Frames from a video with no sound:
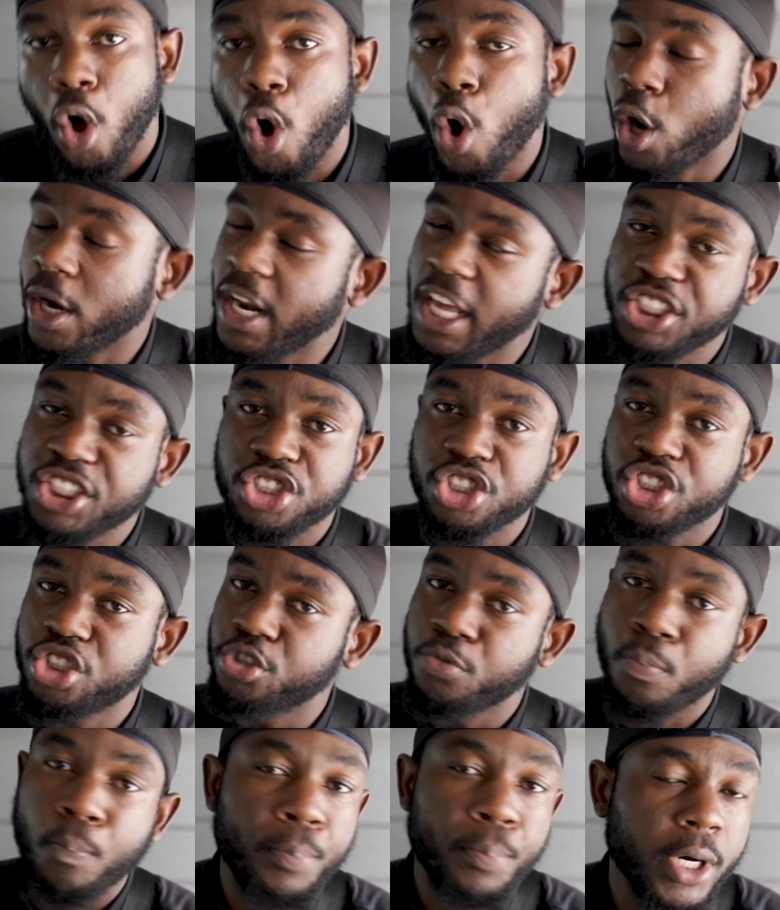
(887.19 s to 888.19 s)
or let's
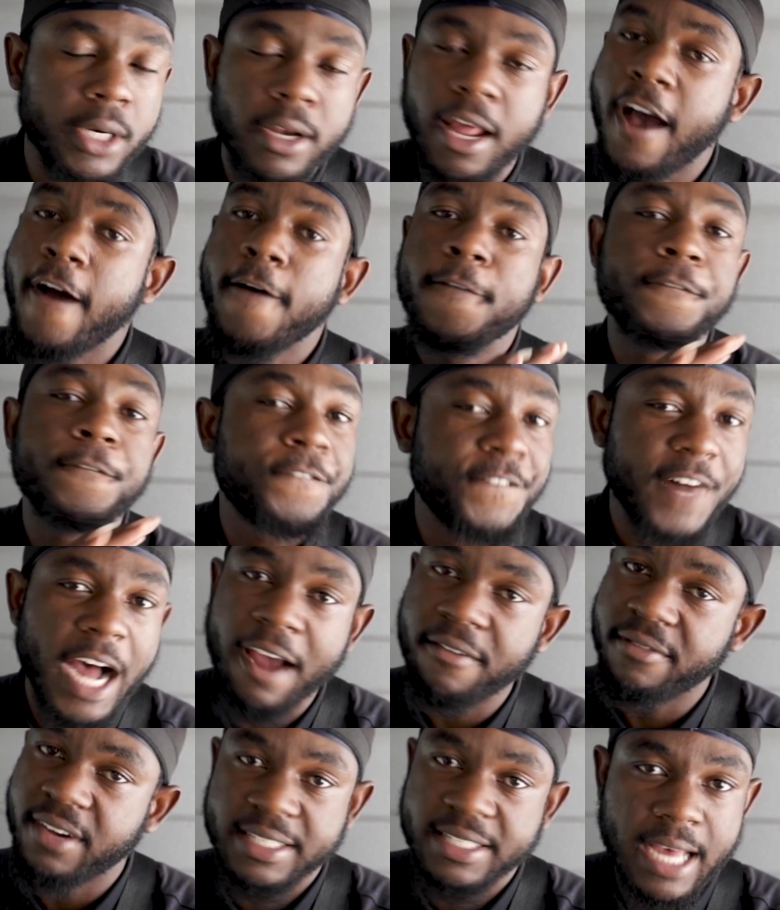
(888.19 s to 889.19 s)
just put
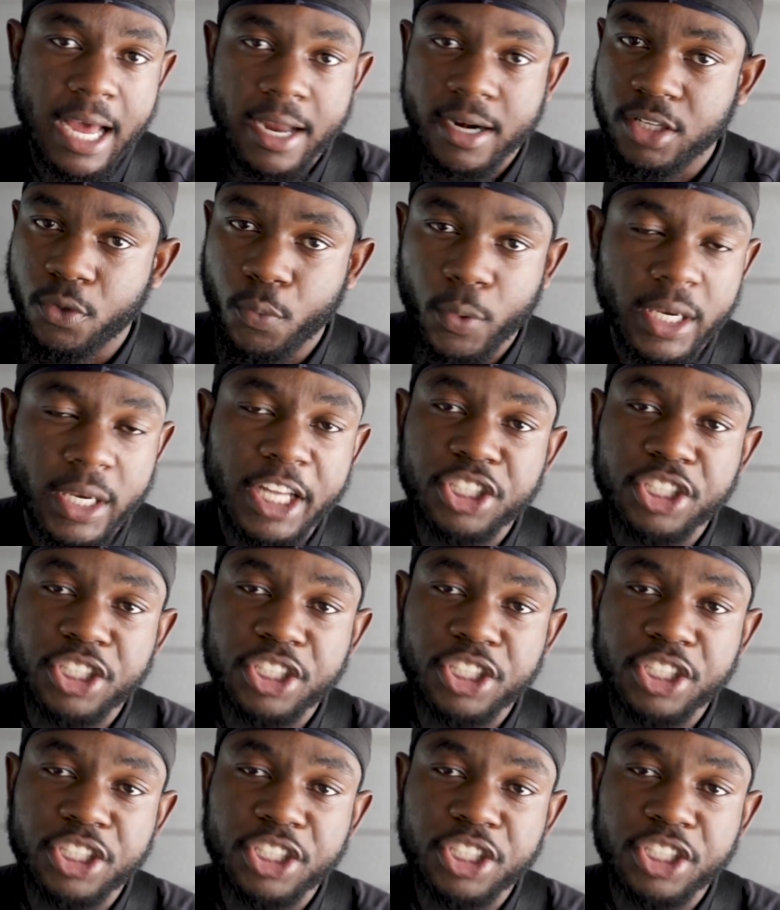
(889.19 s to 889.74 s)
5 days out of the week.